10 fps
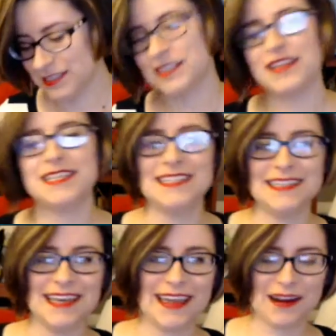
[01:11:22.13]
So they
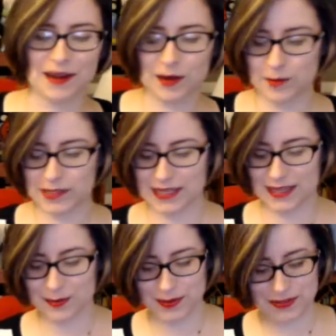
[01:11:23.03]
did get your hopes
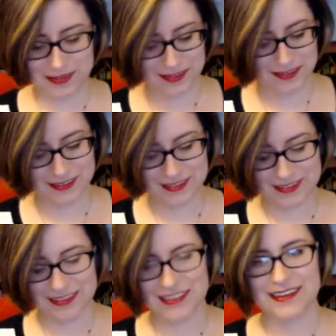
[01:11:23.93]
up.
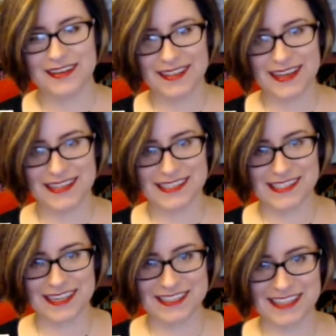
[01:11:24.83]
That
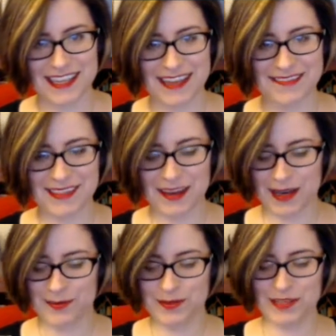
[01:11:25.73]
sucks. They gave you the
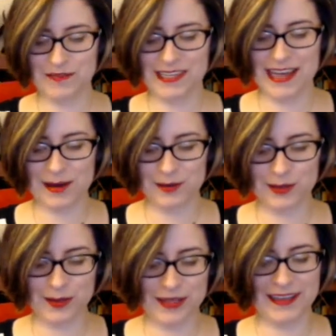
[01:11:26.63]
option of
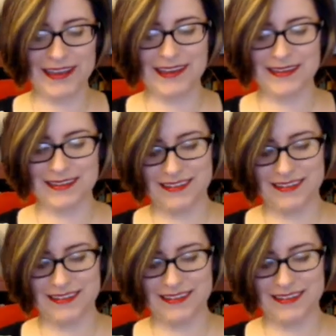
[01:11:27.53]
downloading it,